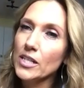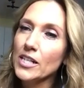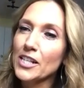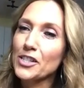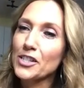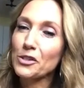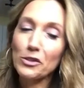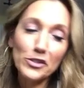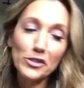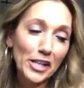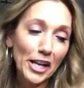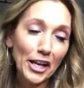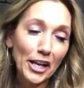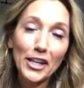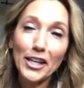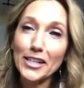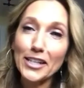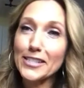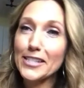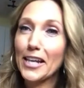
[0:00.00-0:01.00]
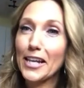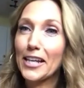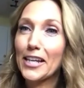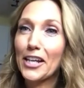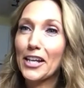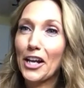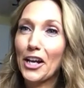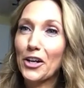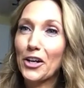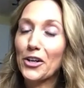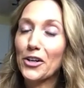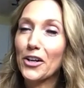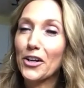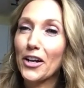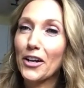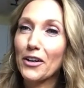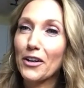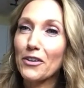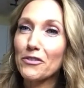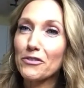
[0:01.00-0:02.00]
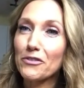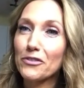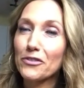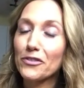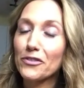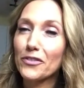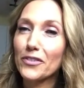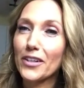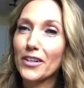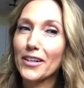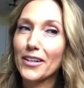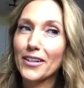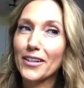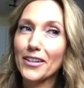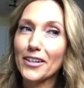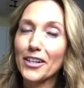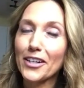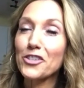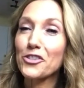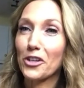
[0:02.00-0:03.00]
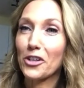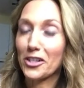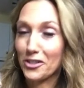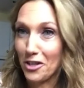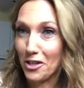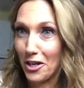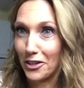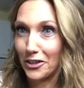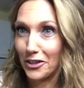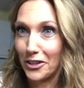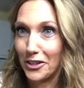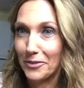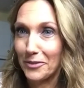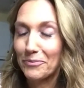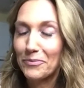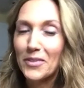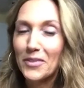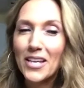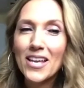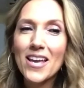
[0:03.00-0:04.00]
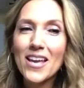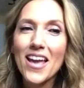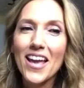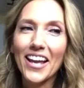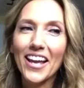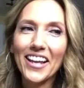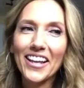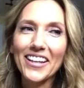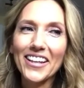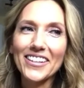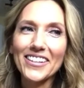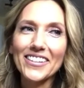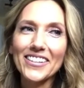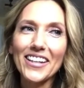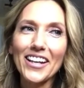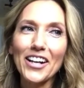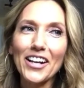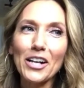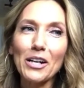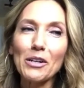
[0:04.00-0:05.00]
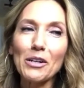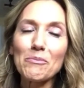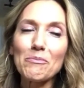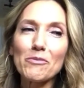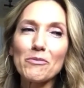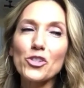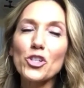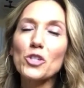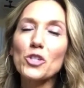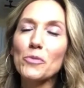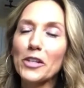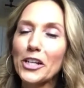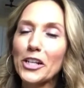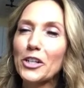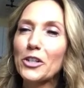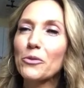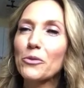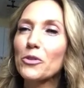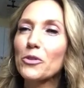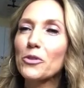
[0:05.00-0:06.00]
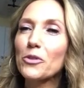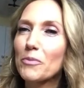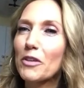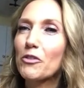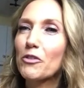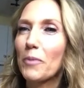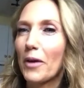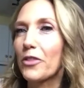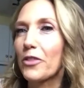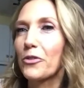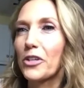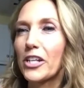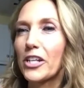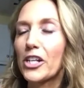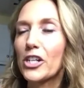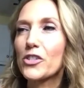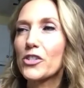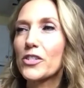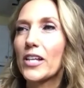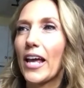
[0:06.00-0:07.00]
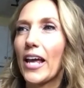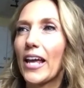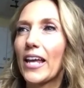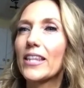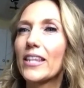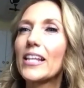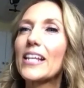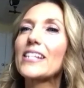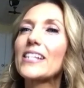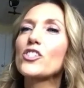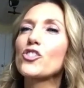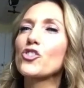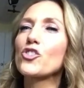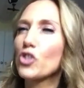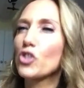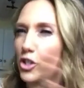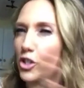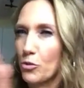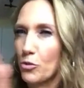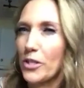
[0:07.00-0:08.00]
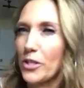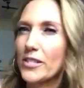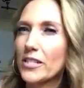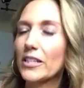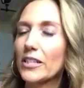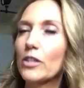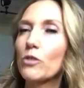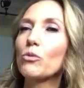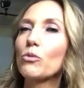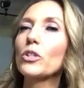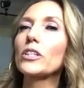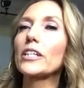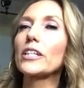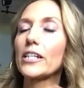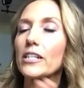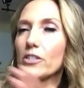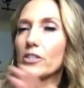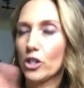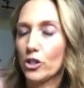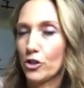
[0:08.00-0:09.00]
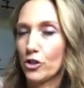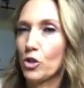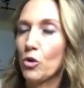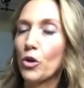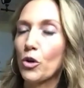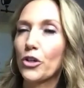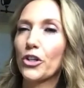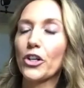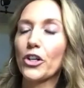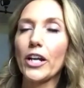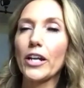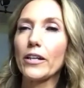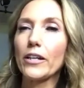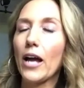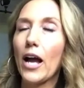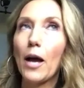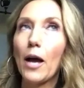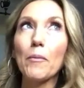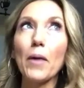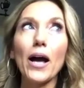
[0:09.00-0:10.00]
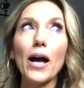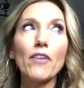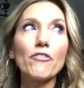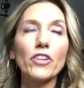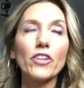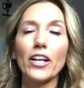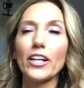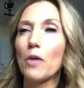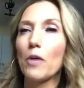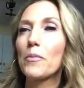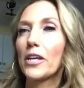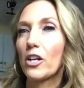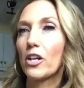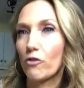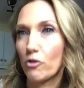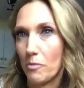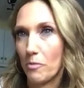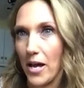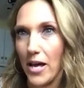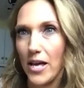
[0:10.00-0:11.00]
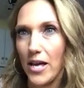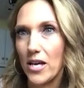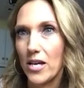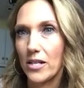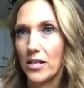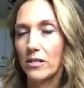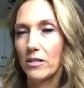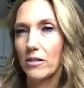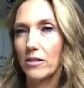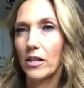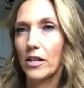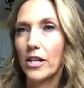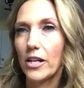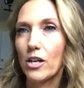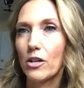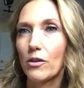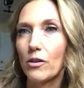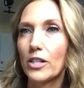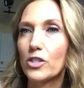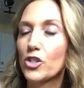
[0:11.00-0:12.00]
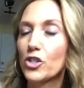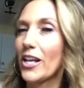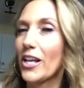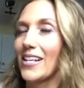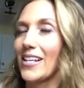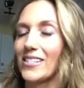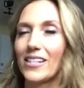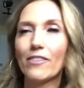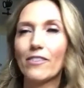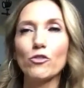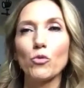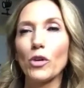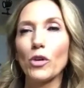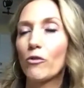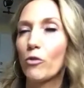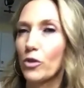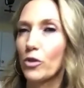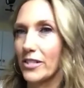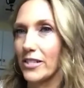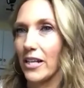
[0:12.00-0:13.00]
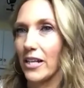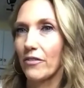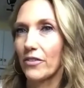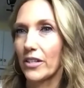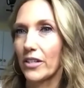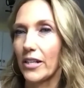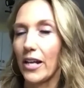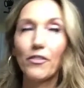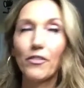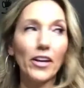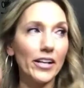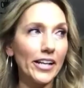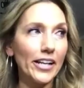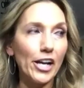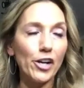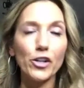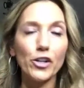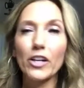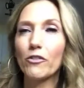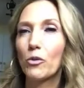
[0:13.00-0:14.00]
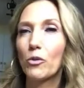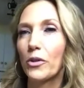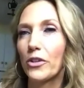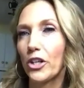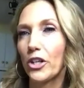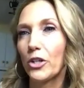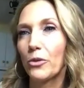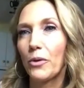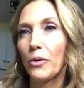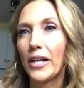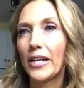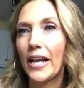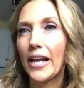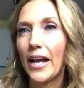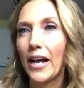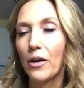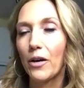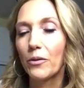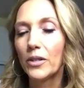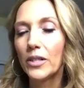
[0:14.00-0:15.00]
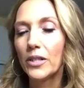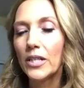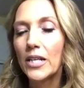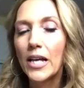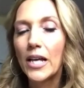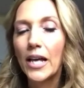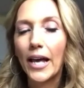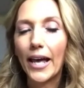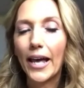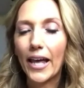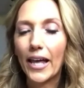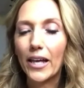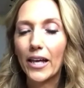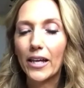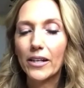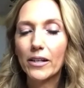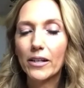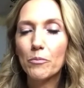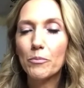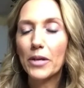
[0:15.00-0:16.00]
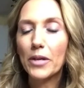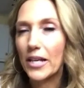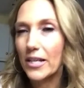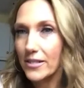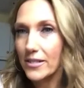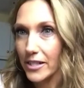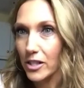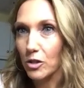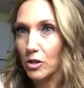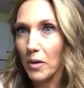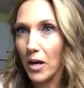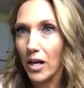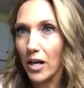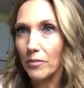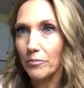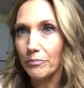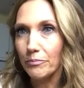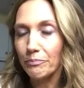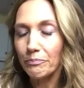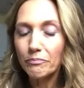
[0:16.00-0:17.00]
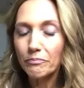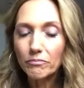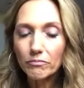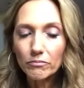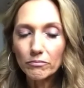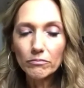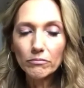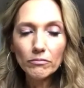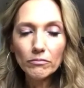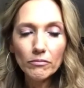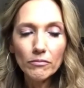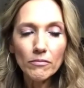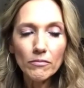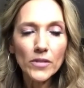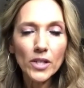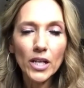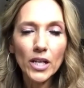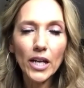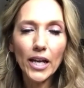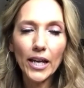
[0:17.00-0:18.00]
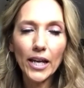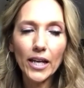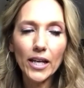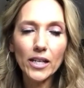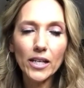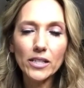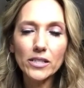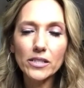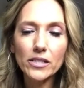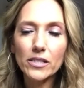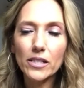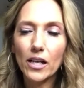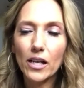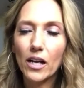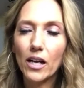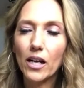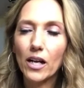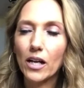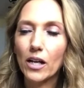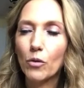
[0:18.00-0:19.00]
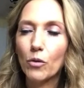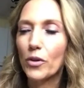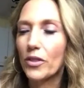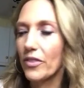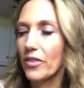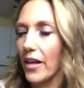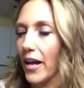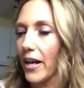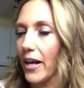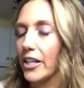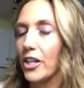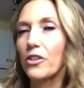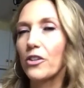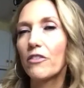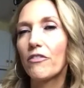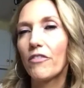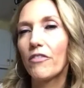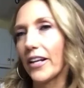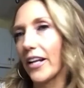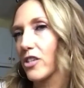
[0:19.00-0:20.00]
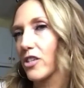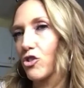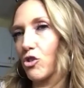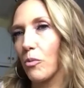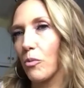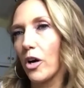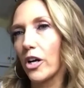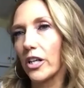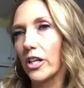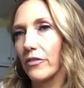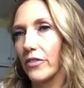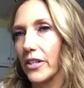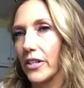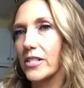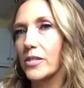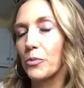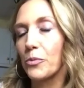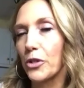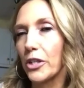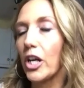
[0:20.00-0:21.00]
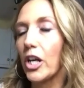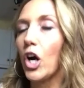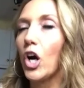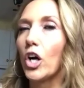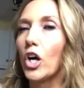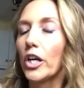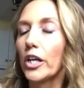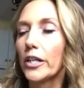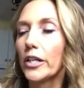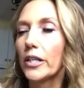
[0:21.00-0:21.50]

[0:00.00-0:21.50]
So it's kind of like taking care of a drunk toddler. And she's been here with me for about 3 years, and it's just recently really turned a corner, and I feel like I'm in over my head. She has to have 24/7. I've got a caregiver with her right now. And being a single mom, and with that, the financial part of it is pretty hard.